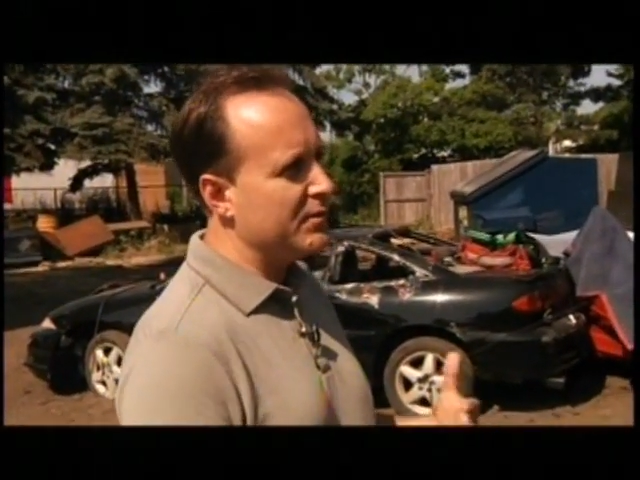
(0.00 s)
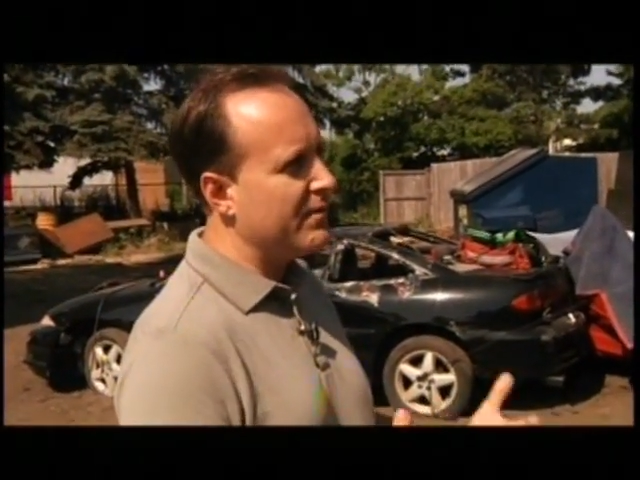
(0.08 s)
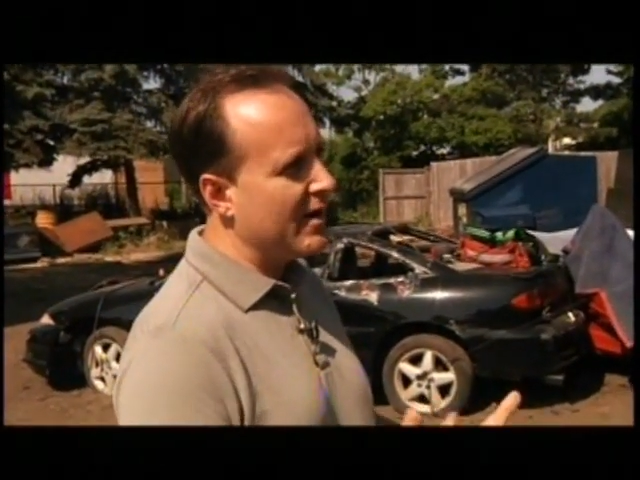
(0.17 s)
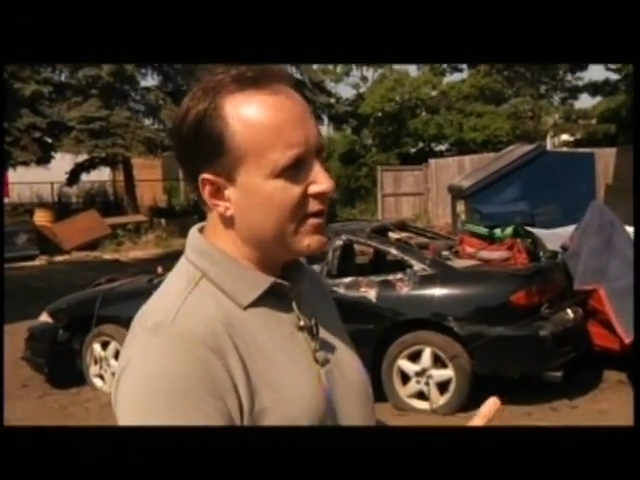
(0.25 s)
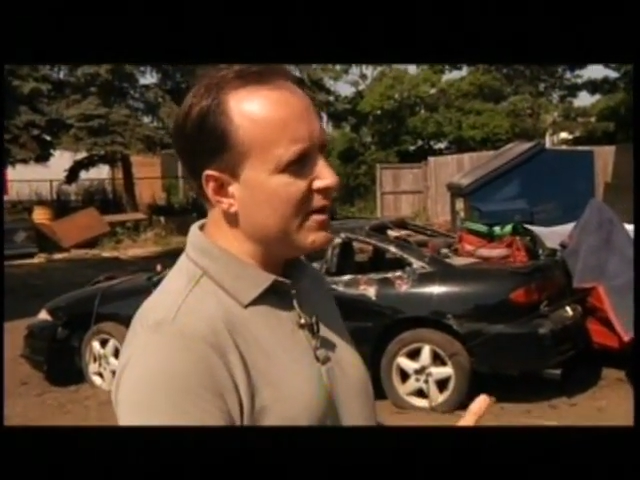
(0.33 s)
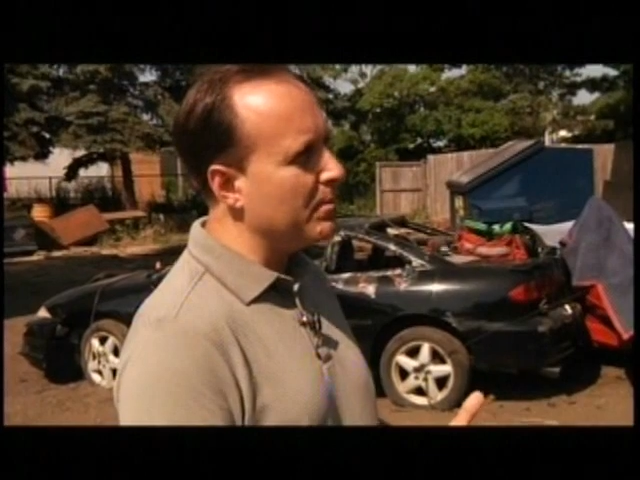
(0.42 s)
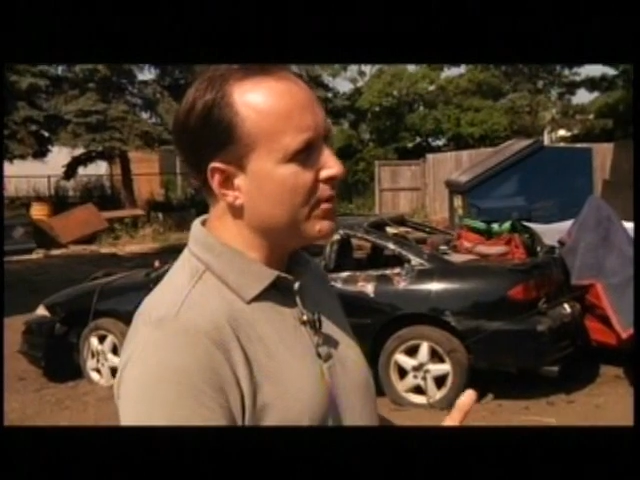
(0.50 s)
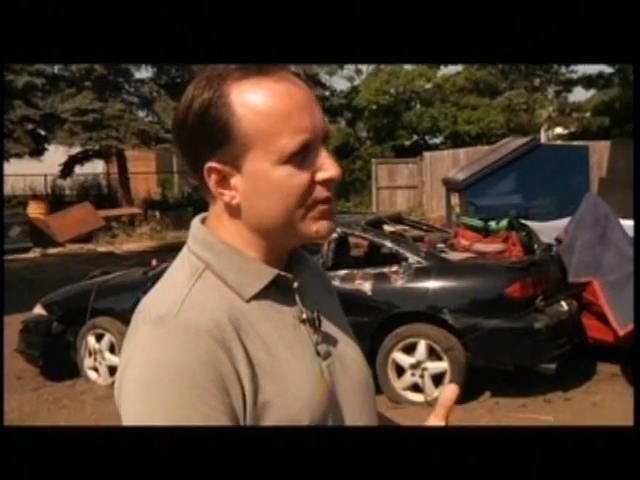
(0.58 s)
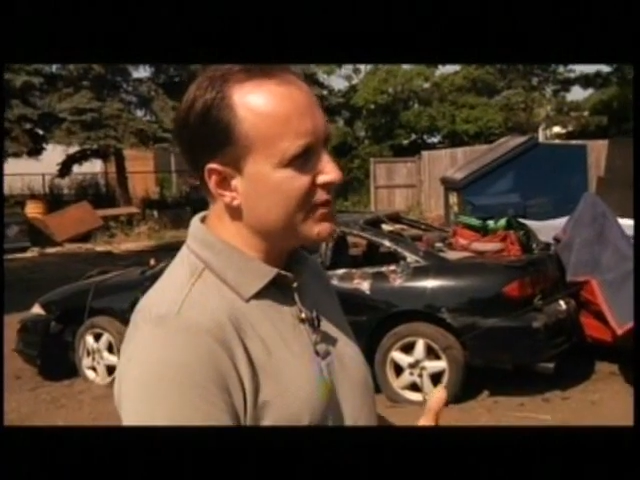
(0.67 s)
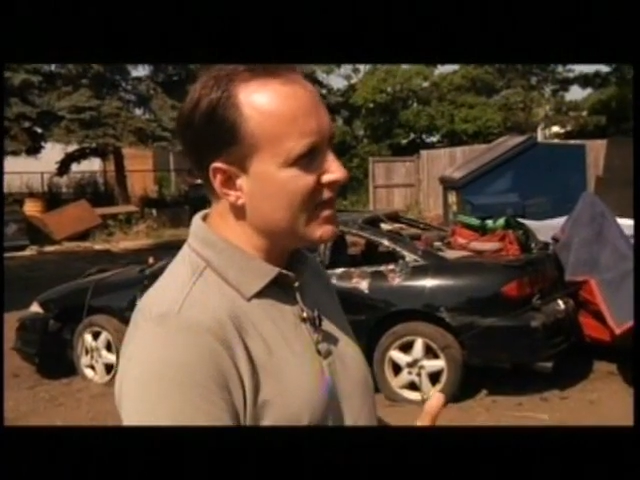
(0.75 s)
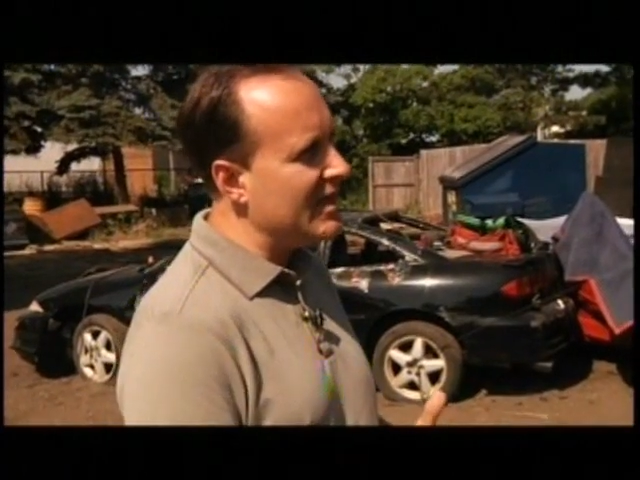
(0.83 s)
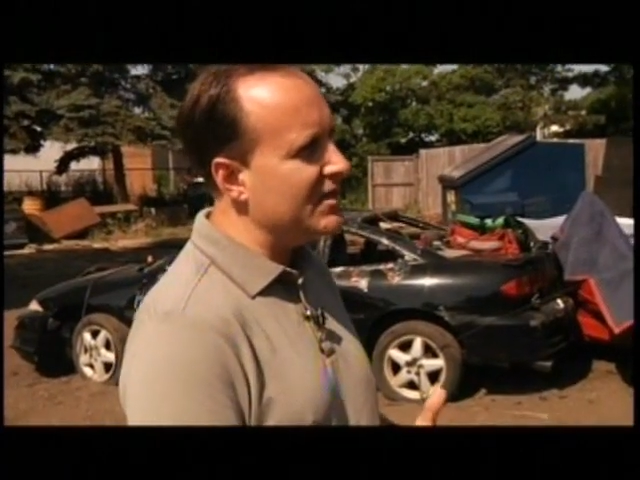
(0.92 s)

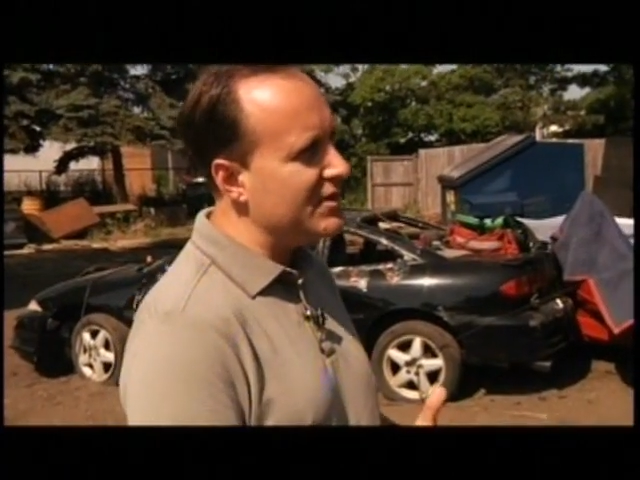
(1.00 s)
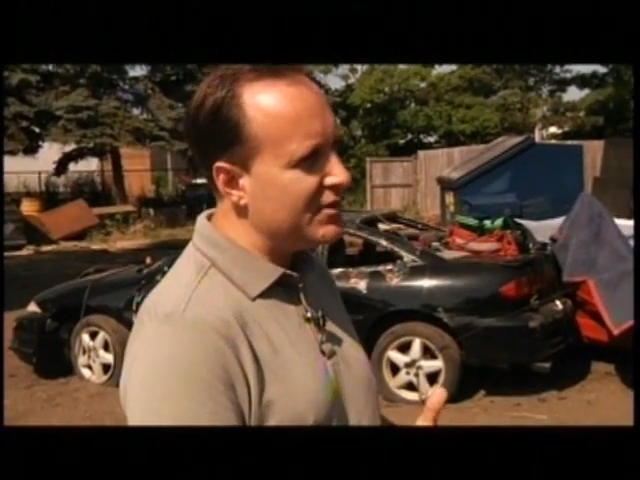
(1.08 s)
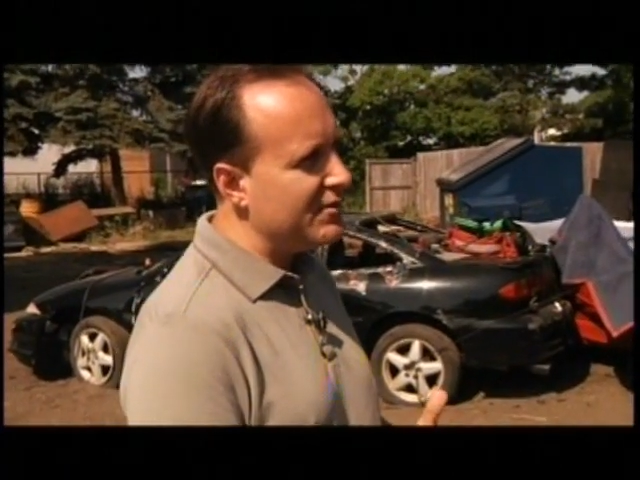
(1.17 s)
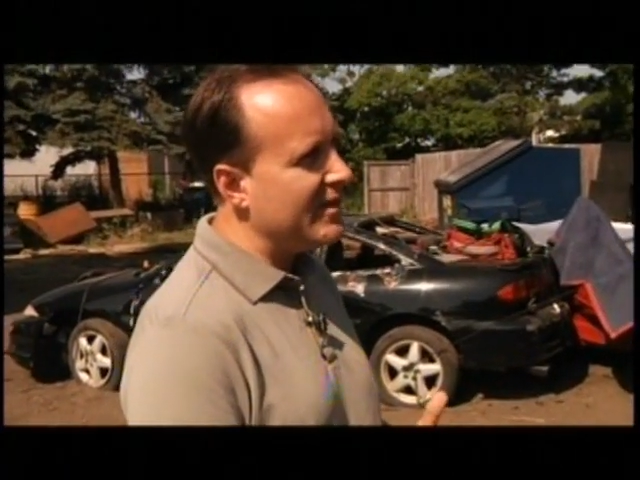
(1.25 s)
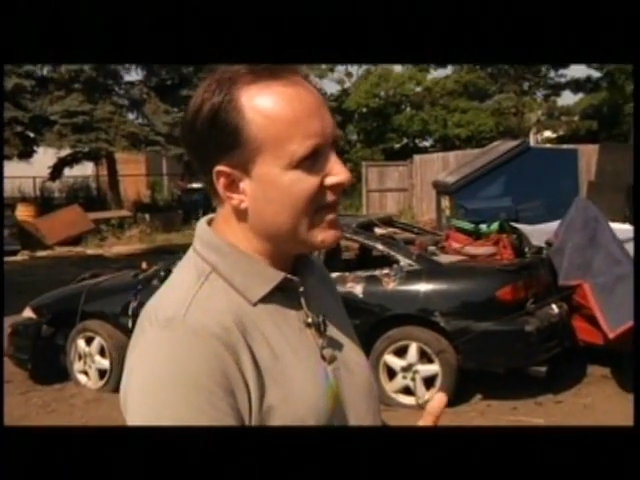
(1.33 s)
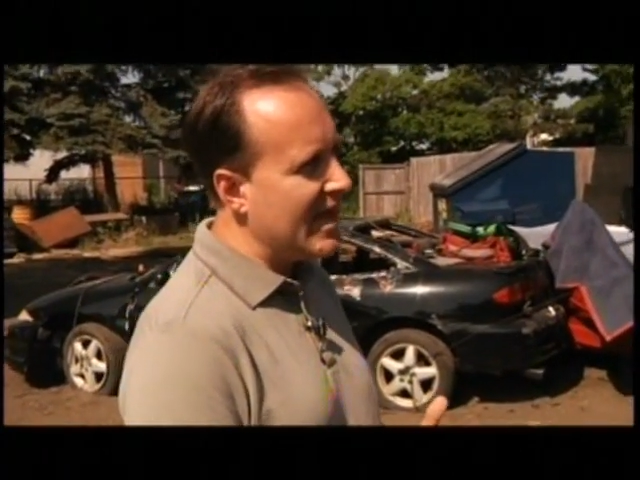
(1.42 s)
variables into the